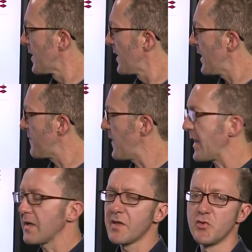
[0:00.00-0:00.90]
And
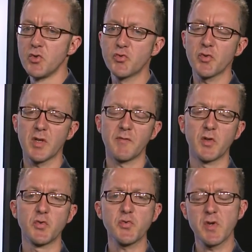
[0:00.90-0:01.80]
finally, neutral
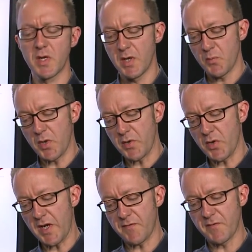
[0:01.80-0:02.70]
evolution, where you
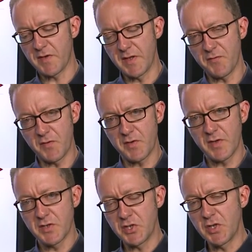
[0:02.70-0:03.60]
have different
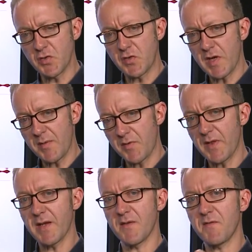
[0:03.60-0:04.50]
genotypes
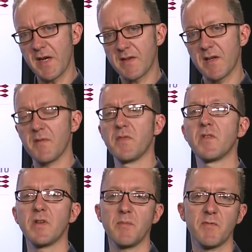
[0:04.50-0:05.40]
that in fact have the
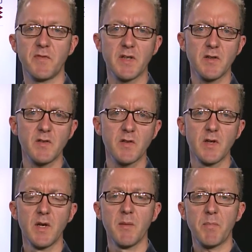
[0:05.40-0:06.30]
same fitness,
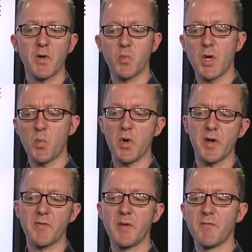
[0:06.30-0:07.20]
but where one
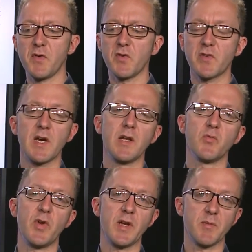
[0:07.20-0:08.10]
of them, for entirely
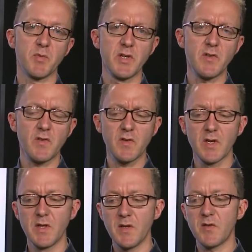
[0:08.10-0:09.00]
random reasons,
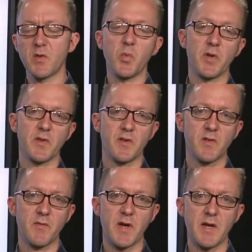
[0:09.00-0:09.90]
is the one that
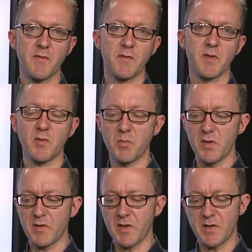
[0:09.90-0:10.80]
survived. This
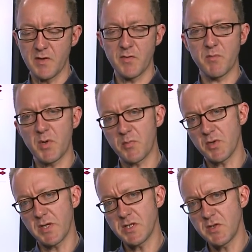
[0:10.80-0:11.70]
means that different
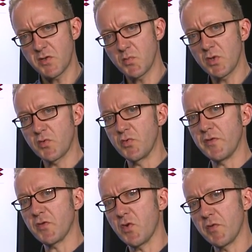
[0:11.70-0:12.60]
populations will
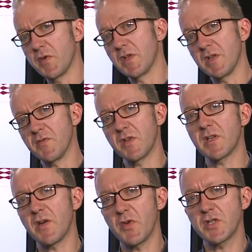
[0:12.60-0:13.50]
drift off in different
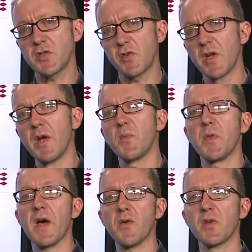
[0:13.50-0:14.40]
directions
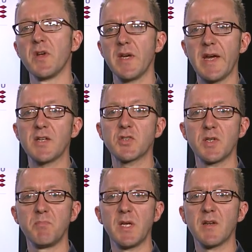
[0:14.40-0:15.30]
without actually
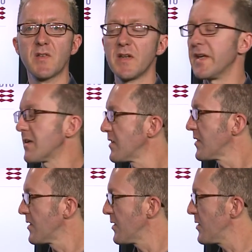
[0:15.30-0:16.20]
being selected
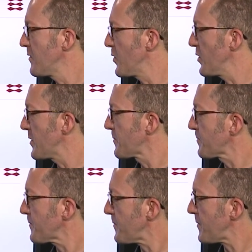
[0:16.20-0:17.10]
for
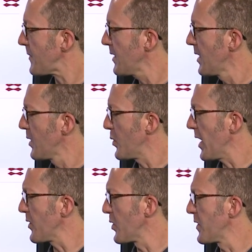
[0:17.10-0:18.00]
it. We
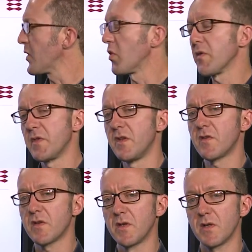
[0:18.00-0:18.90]
now know that all of
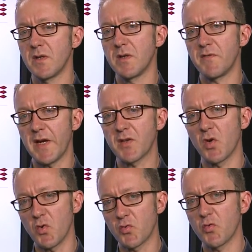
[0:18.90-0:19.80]
these, in fact,
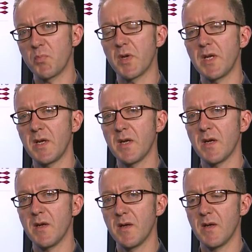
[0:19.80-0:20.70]
also play
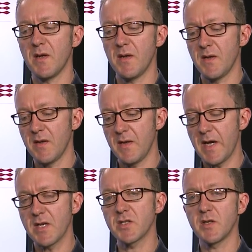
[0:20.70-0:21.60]
a
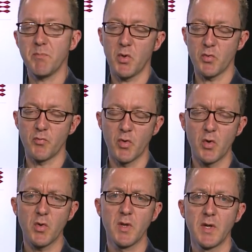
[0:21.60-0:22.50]
large and important
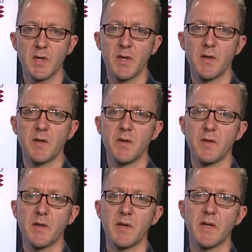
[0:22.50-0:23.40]
role
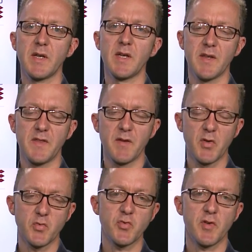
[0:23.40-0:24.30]
in the
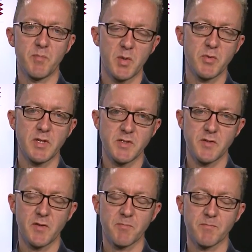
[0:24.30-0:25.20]
evolution of populations.